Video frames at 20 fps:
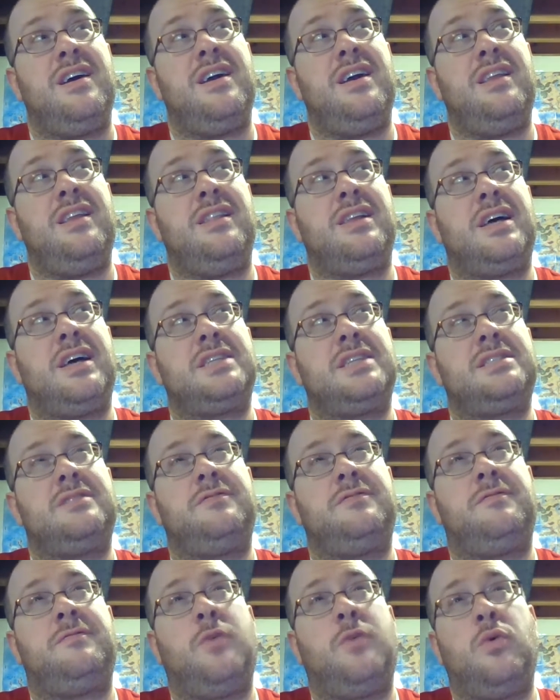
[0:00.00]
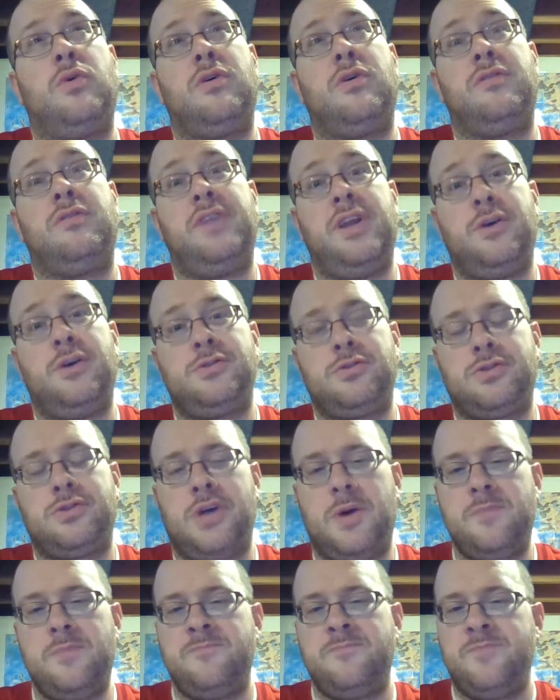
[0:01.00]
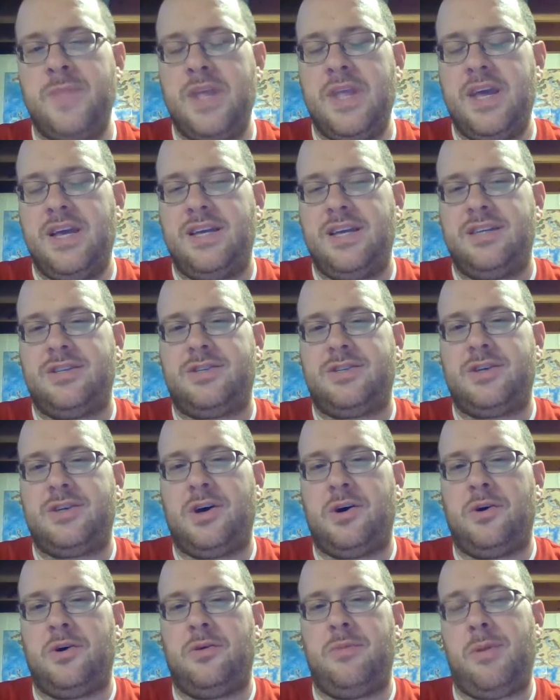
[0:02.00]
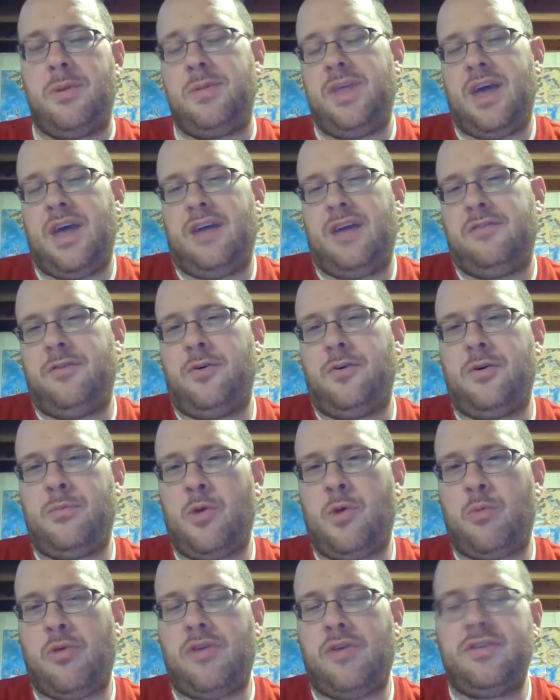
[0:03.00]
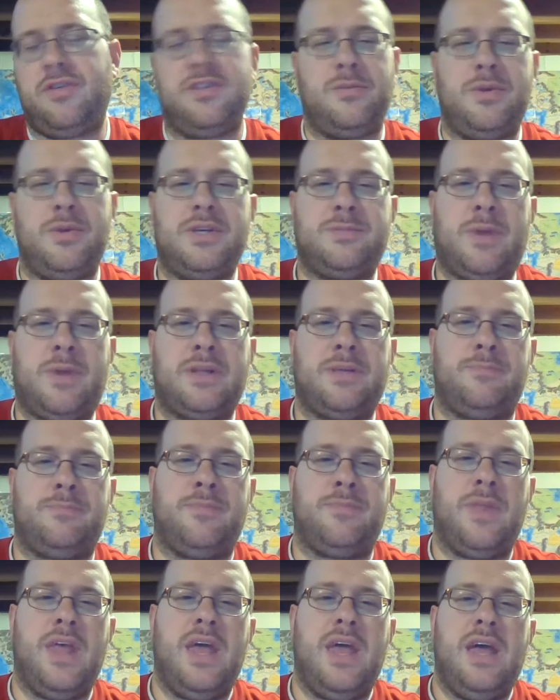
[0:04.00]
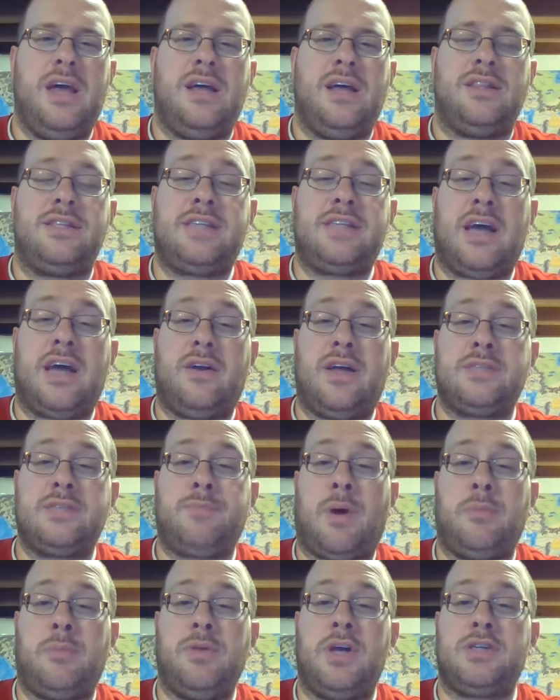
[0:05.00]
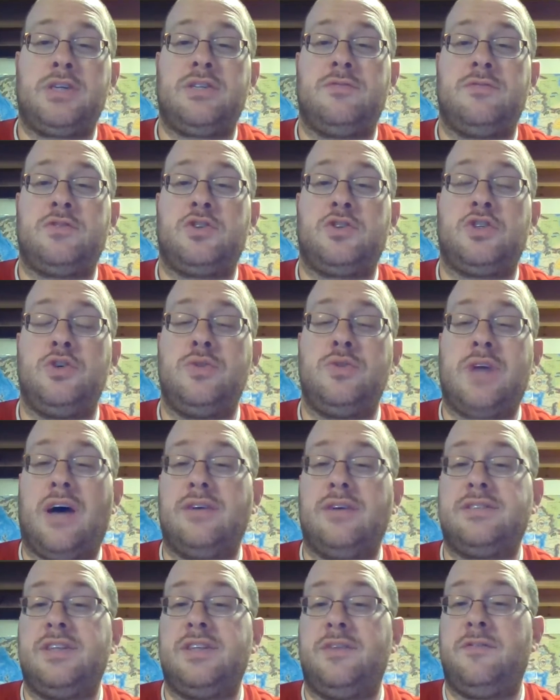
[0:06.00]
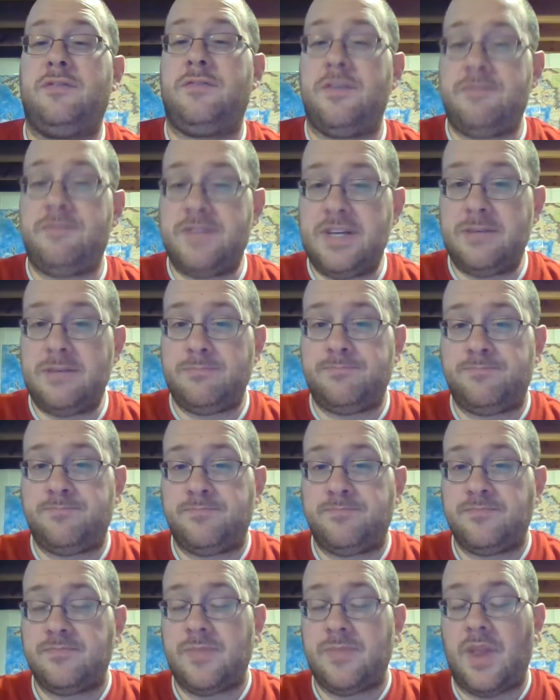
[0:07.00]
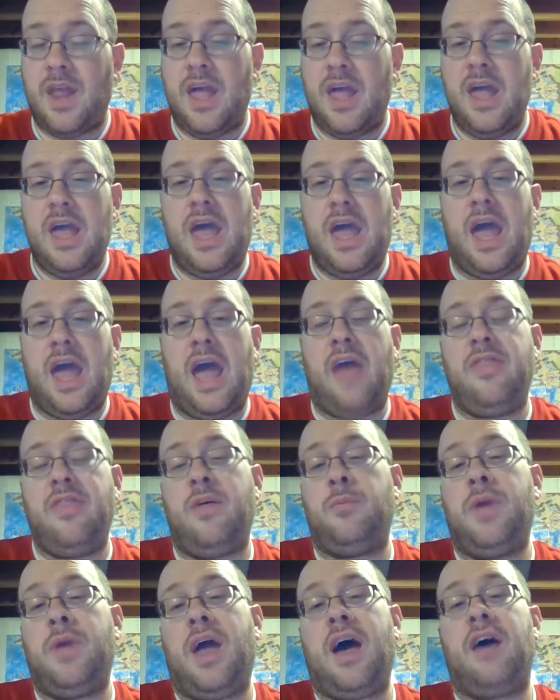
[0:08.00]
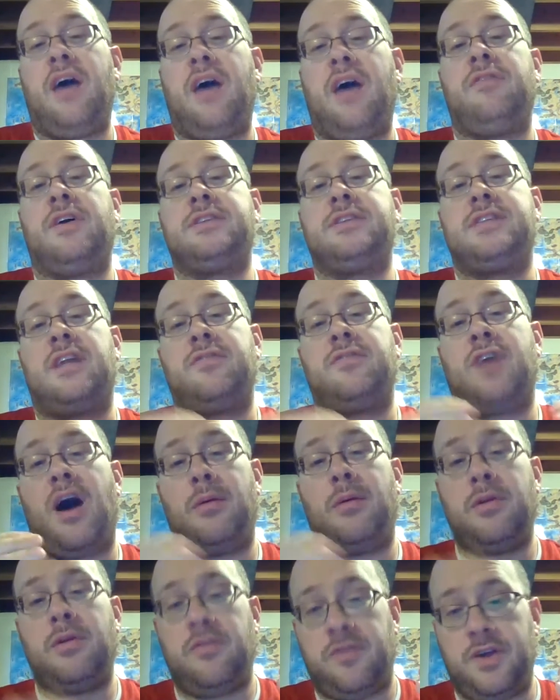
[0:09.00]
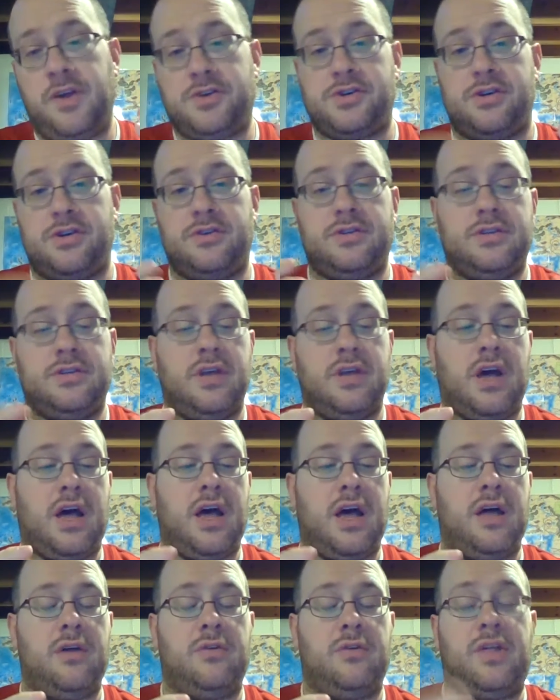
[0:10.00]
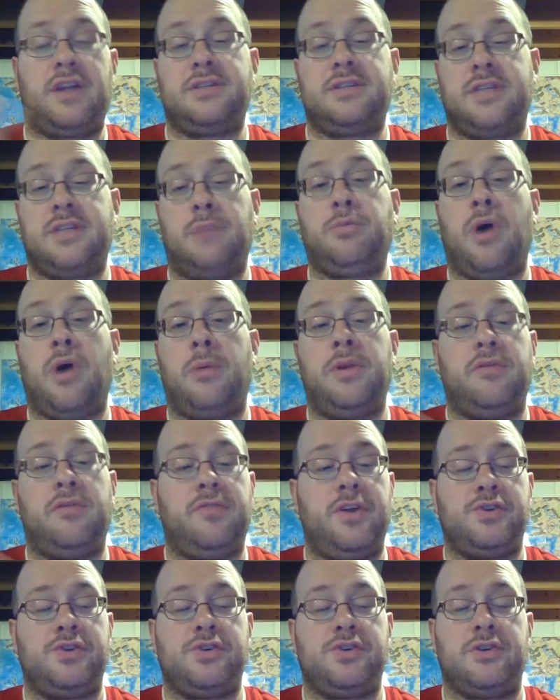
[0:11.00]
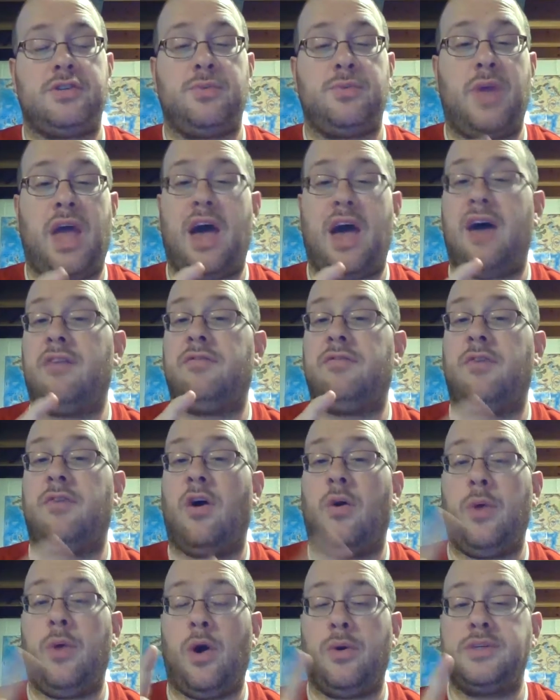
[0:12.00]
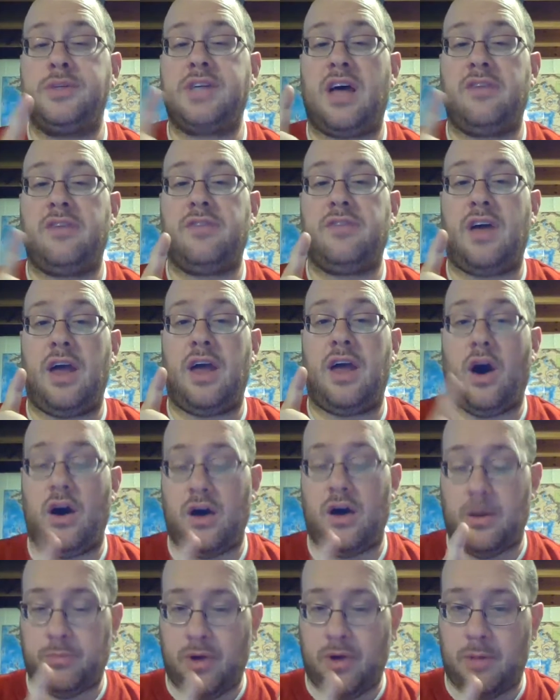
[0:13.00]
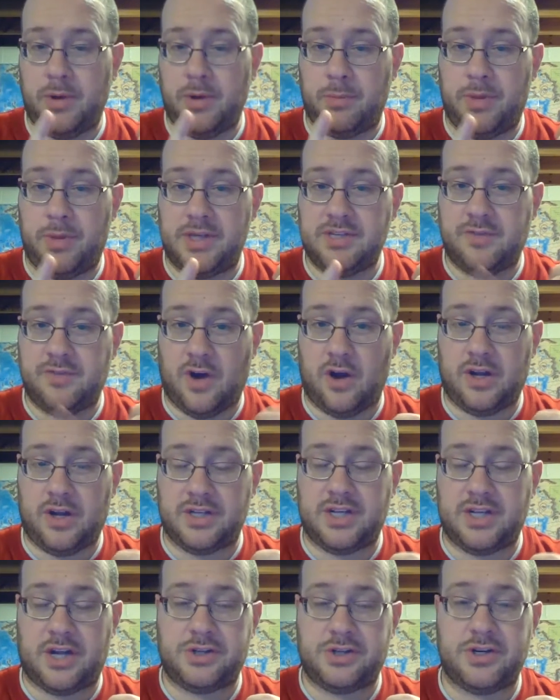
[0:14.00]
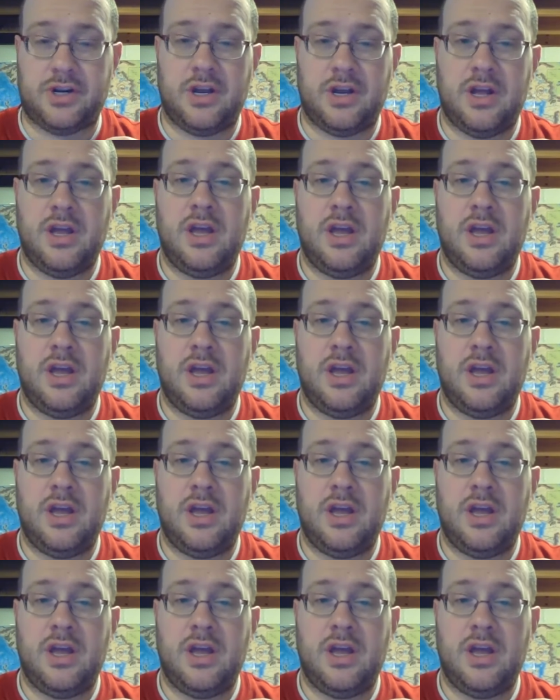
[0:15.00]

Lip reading: in the last 4 videos or so. So maybe the antfolk are more prevalent than we expected. The town has a population of 2,050. And then we have a set of common features that I say prominent features. We always have a prominent piece of architecture,